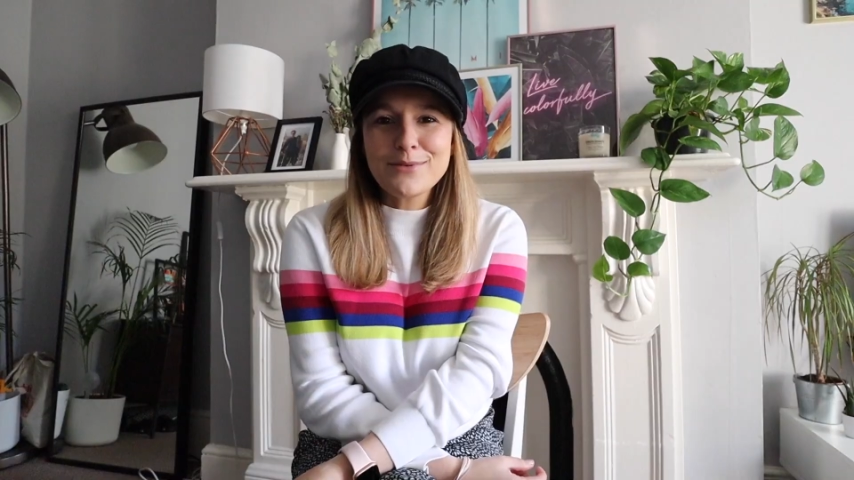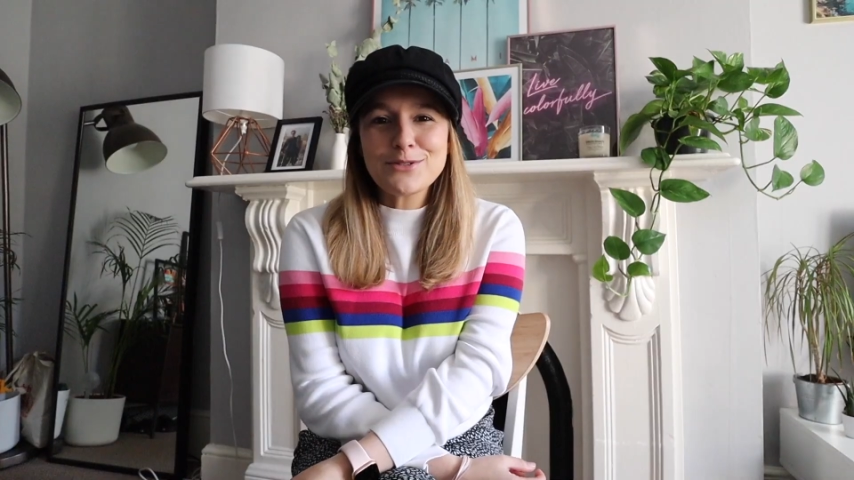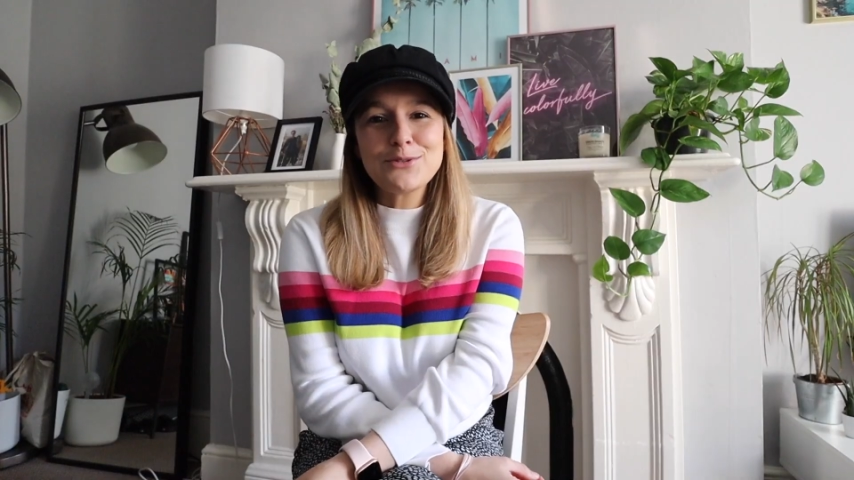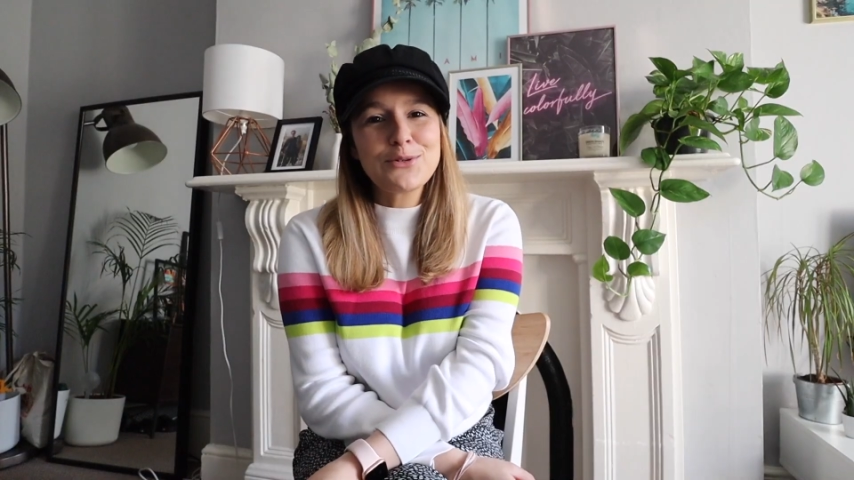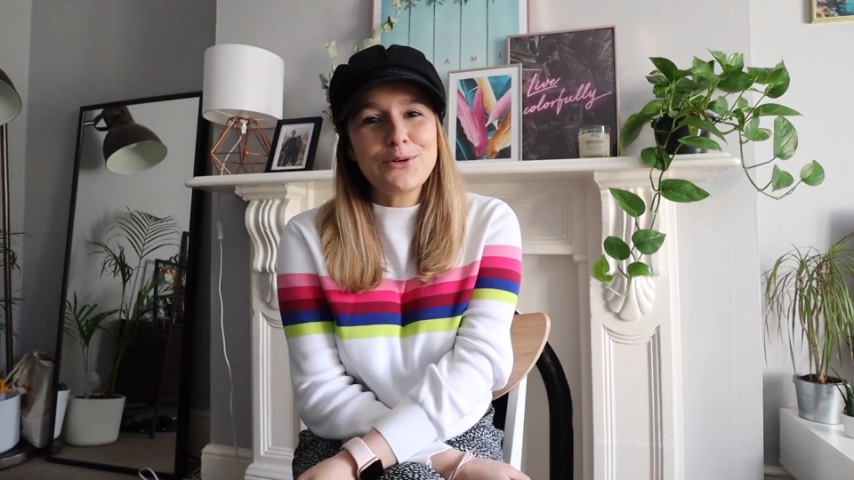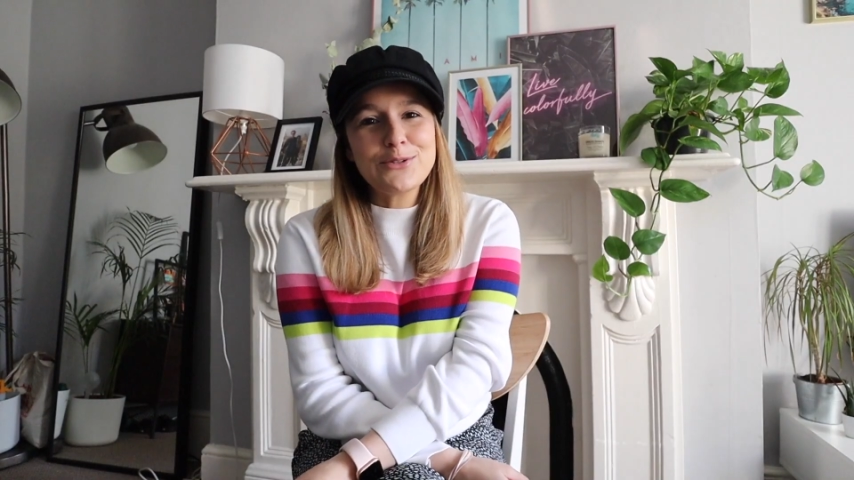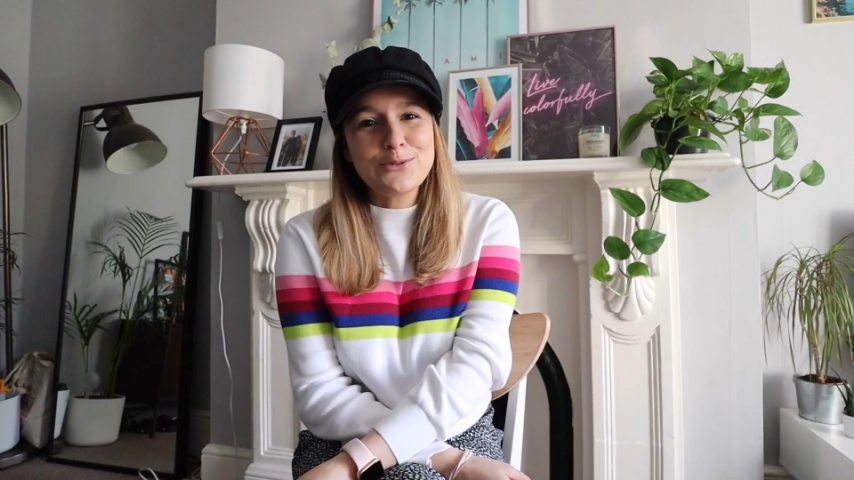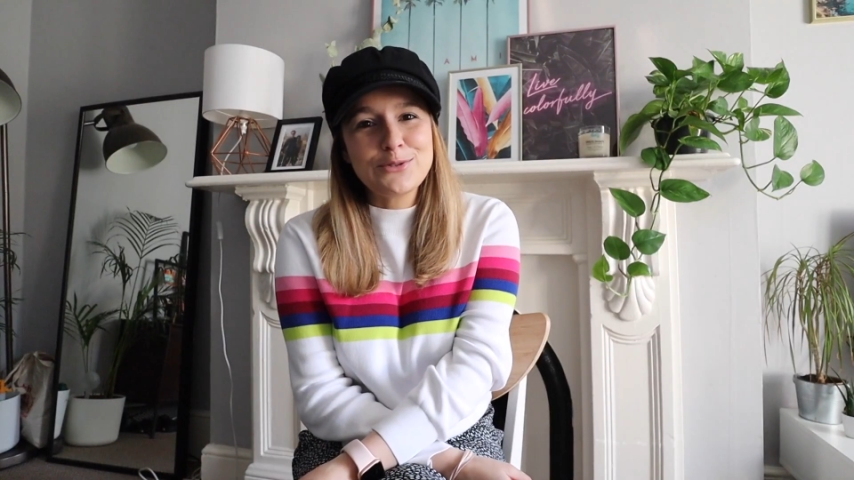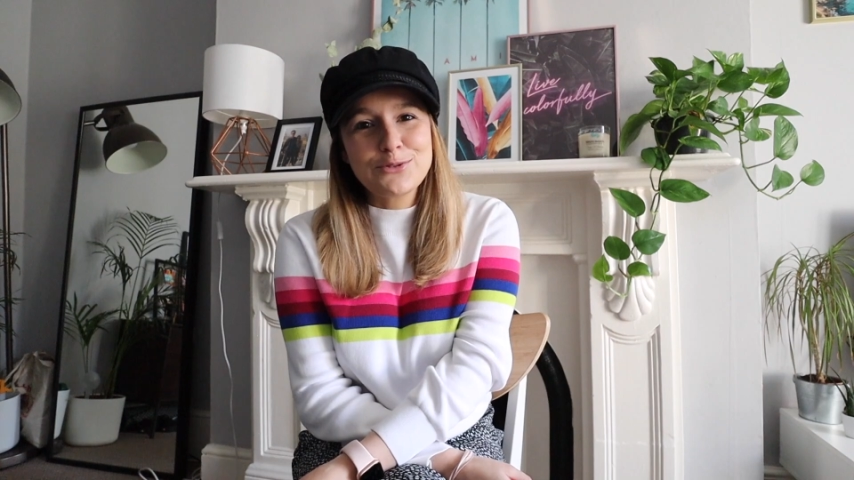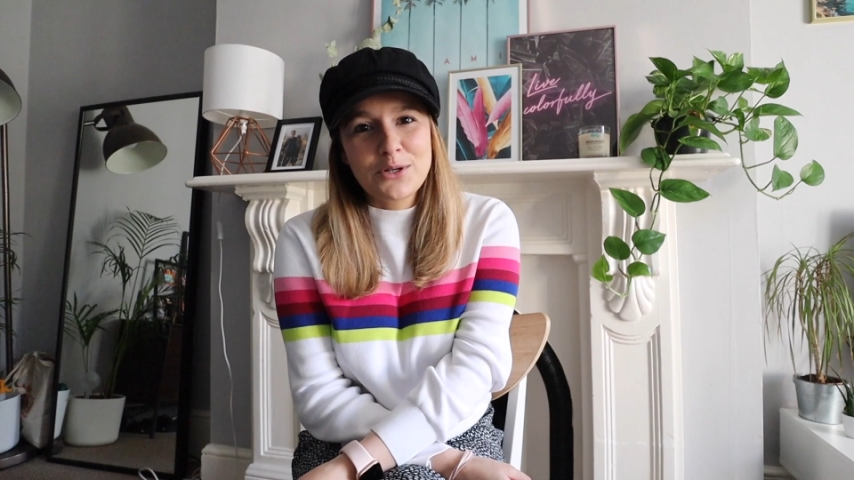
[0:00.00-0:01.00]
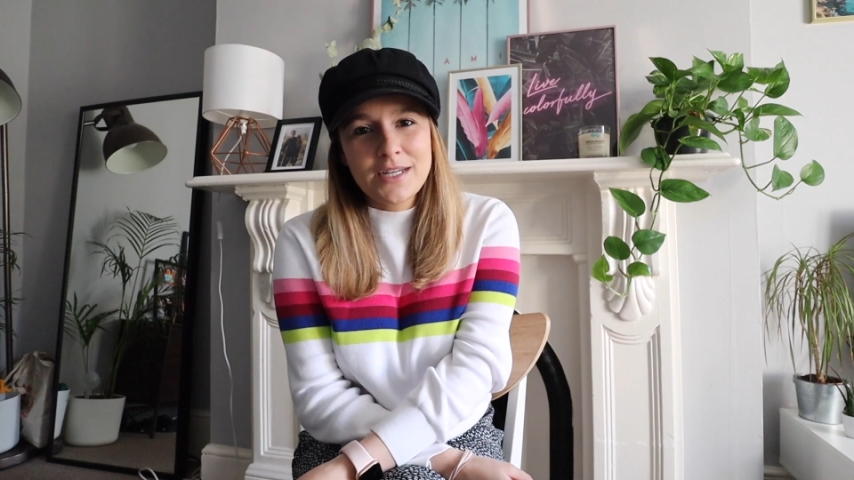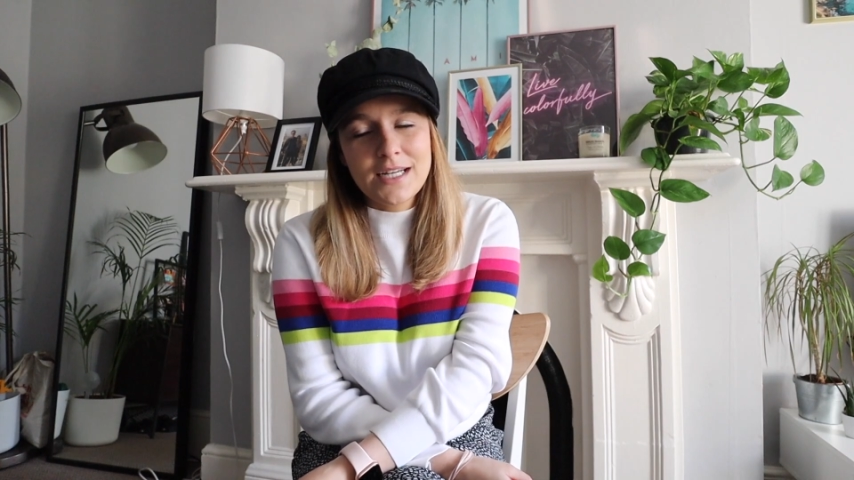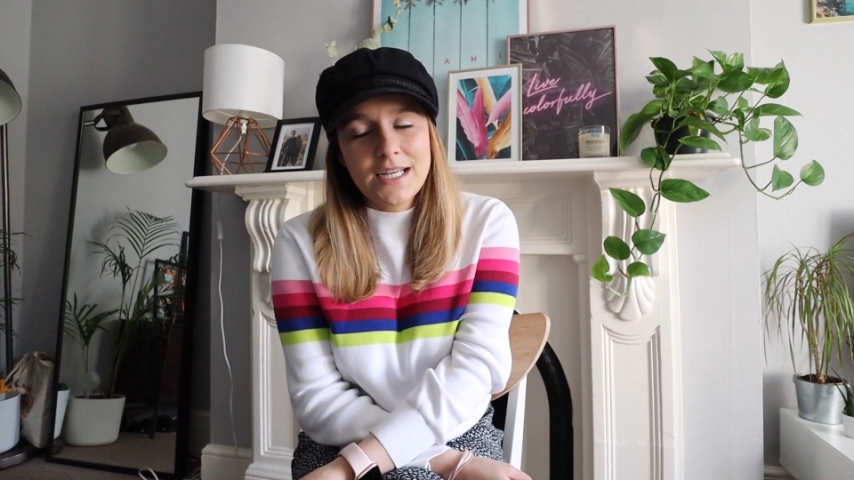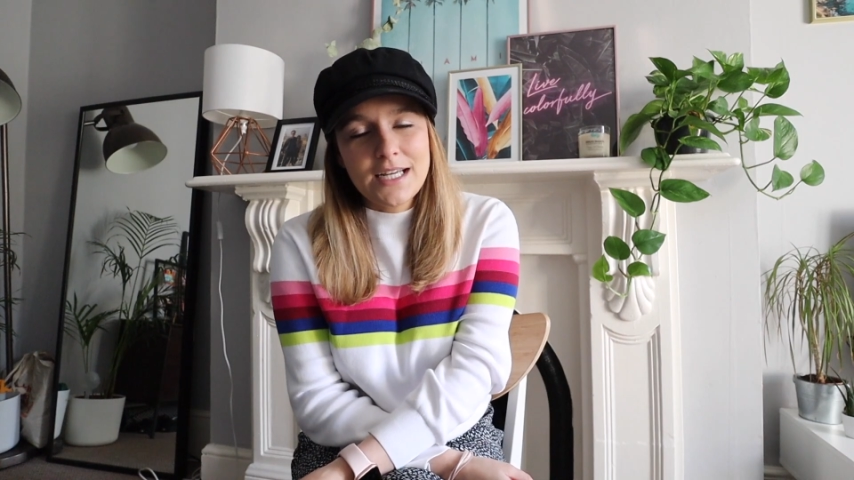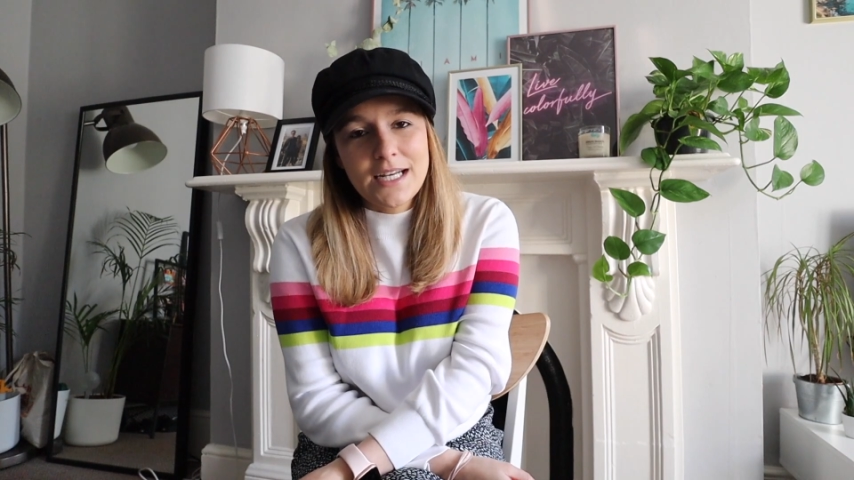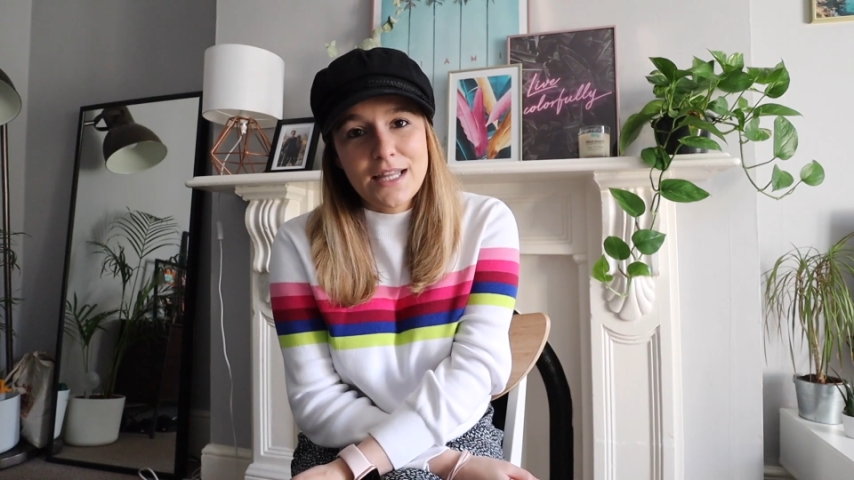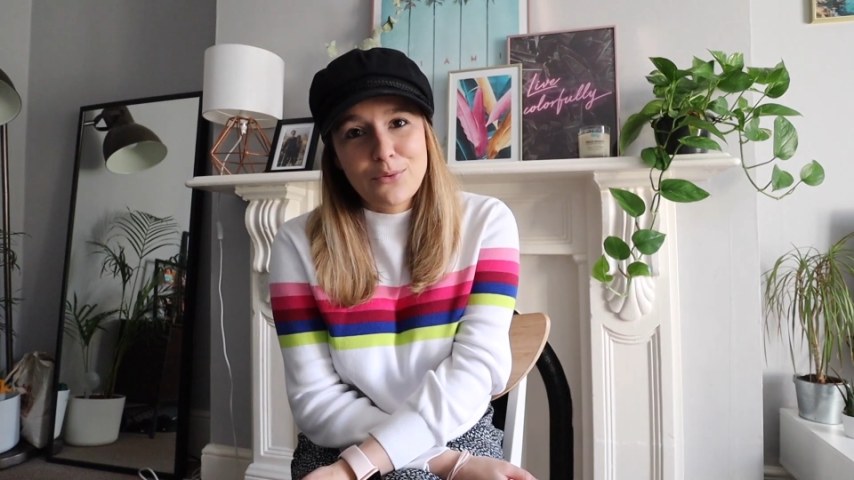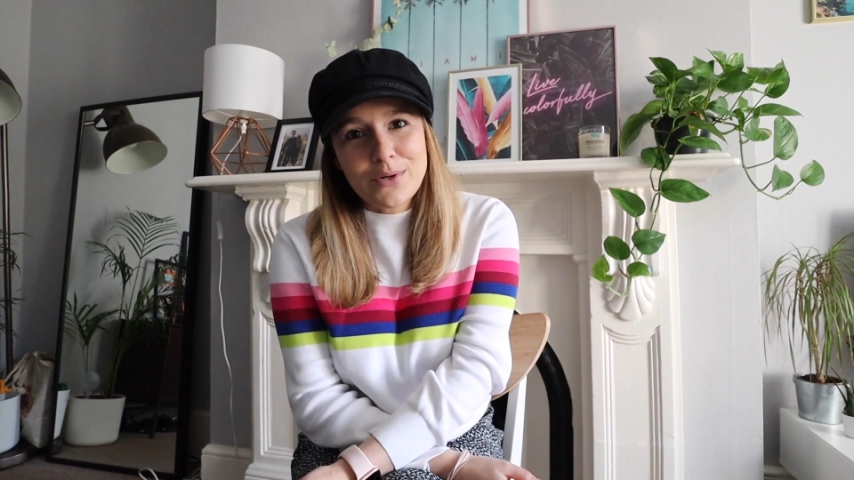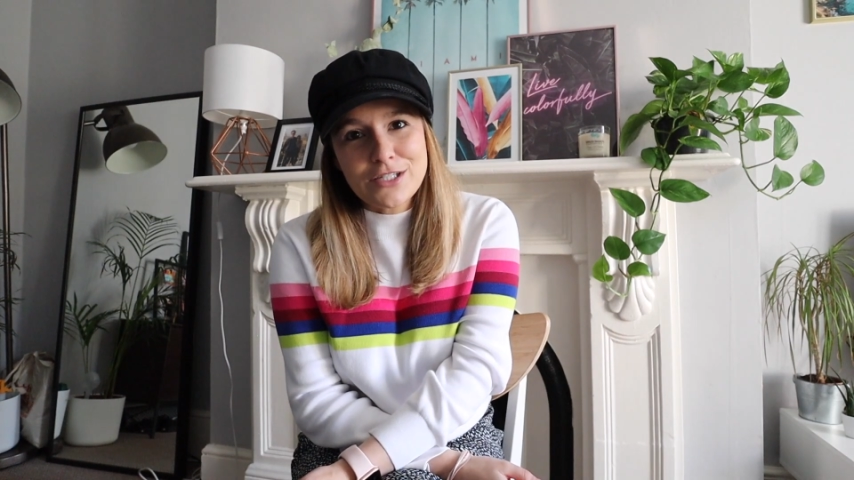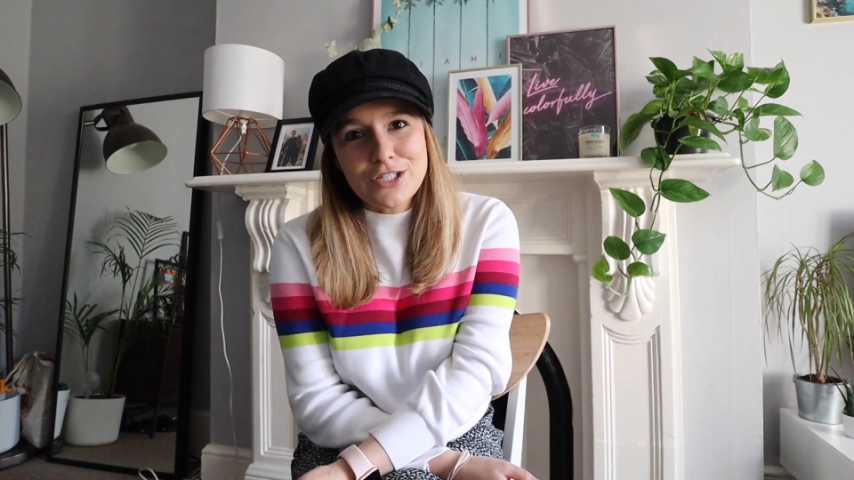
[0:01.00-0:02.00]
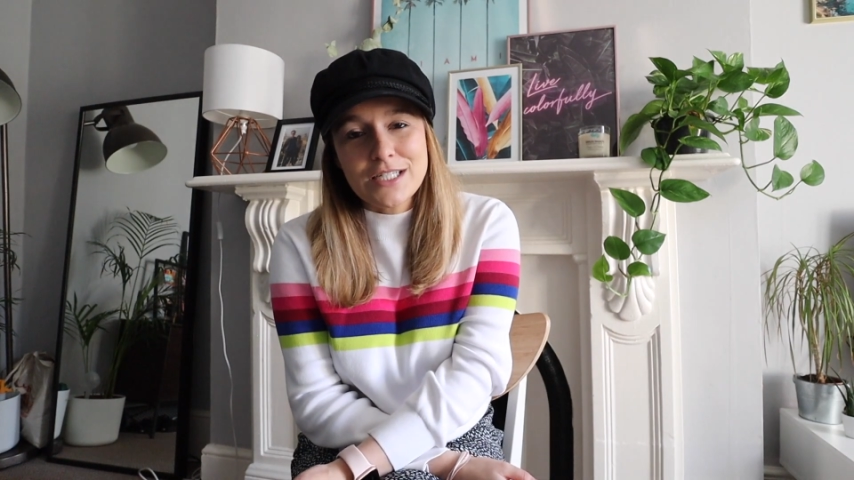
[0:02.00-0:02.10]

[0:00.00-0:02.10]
bit too cold to enjoy it in the winter